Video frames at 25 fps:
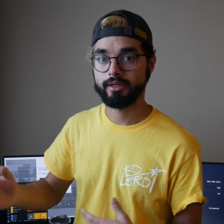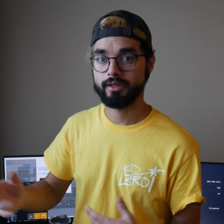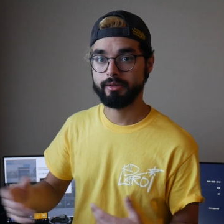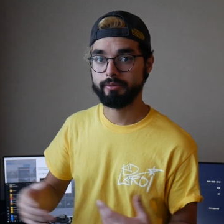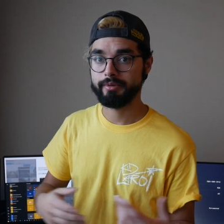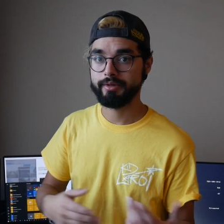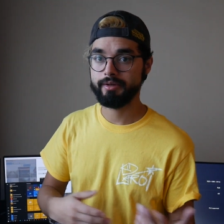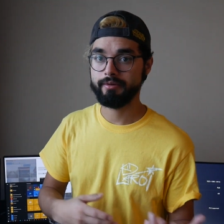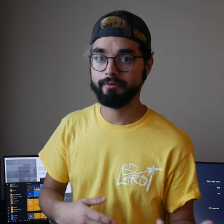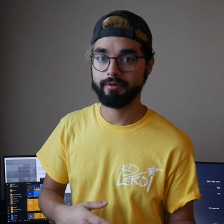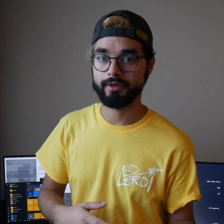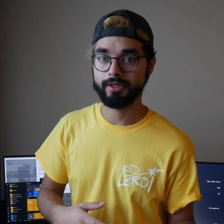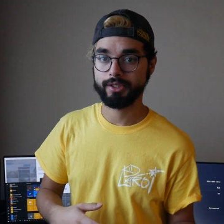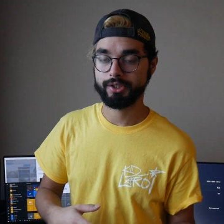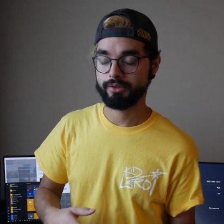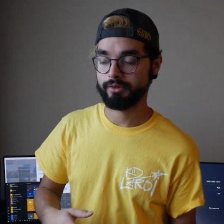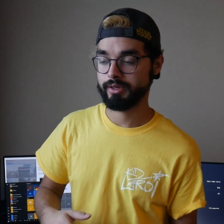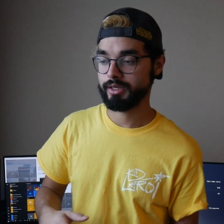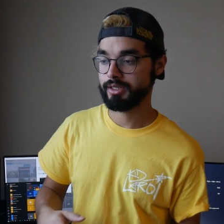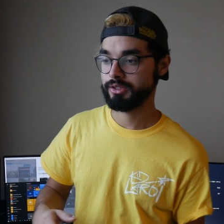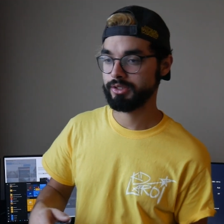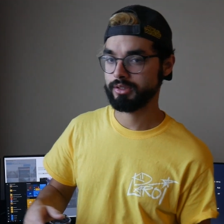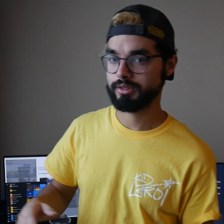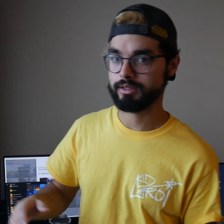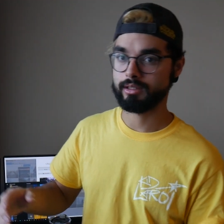and refresh
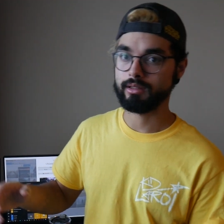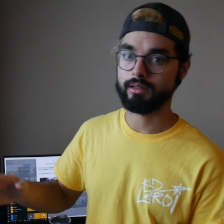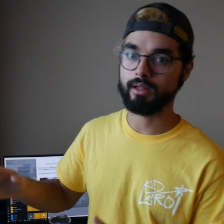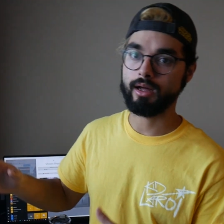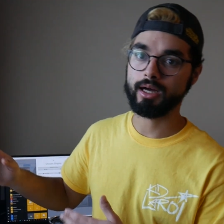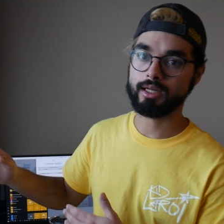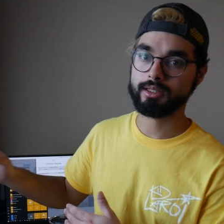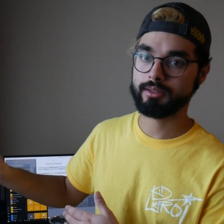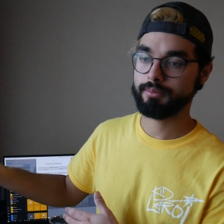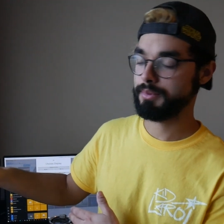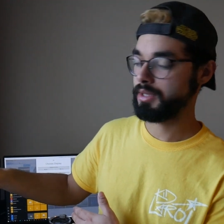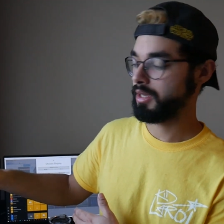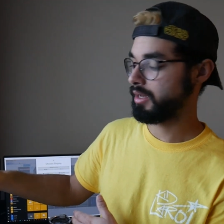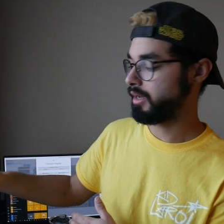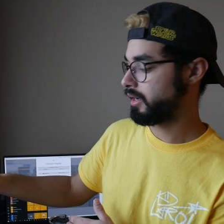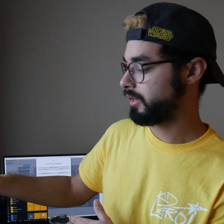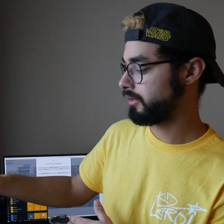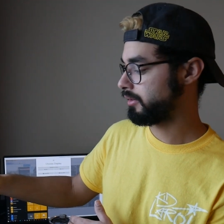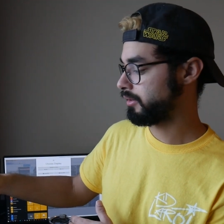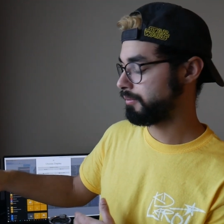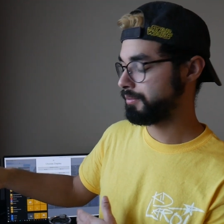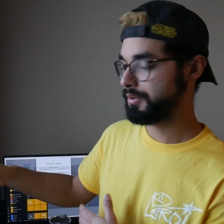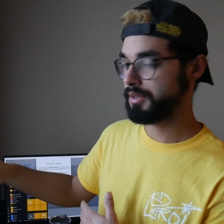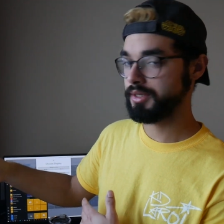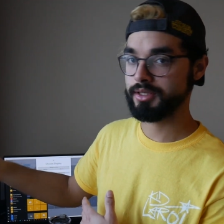rate just locked
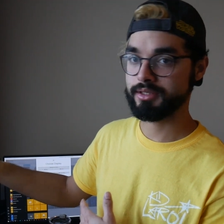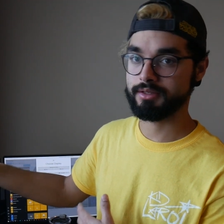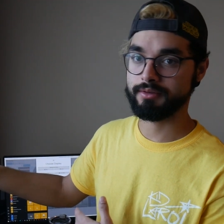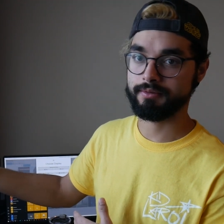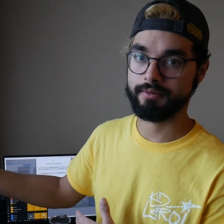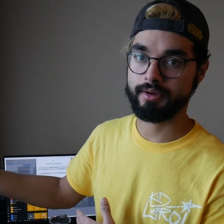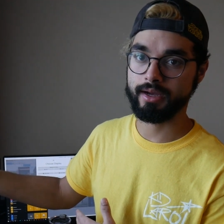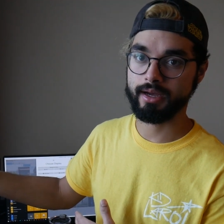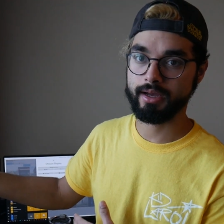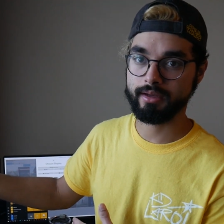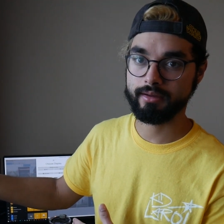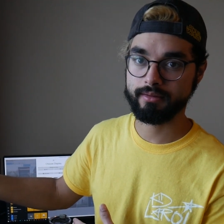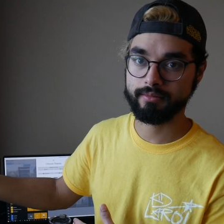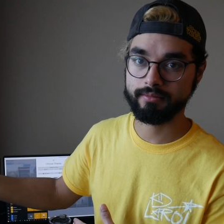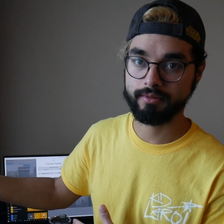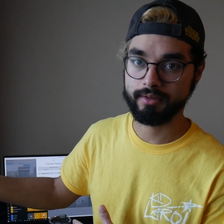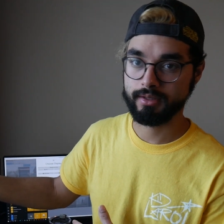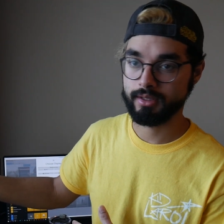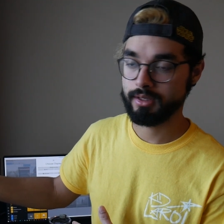behind the PS5,